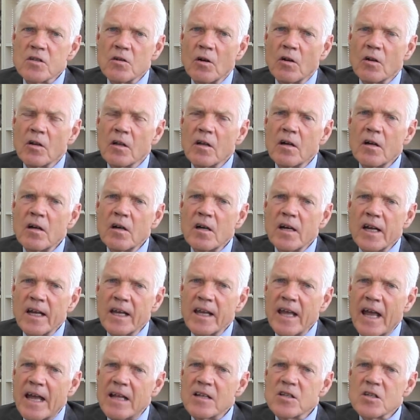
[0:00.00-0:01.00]
dollar
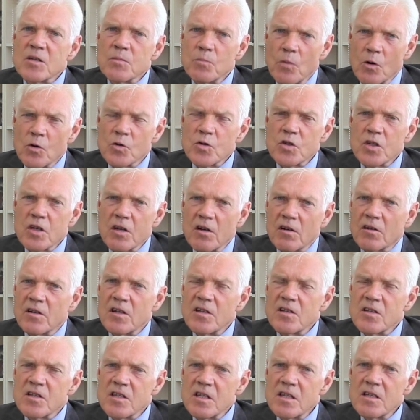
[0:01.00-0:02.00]
against most
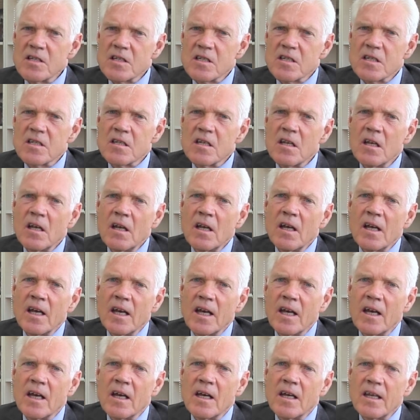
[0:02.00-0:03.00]
currencies
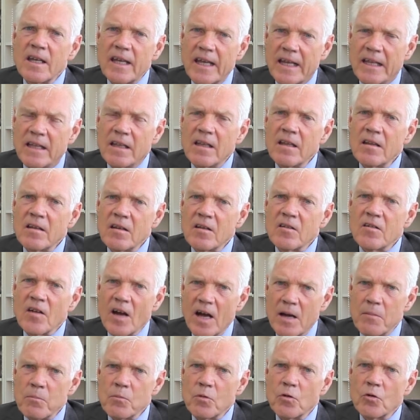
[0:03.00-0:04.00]
in the
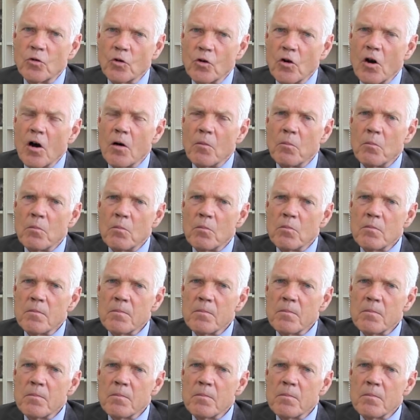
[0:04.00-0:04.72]
time to come.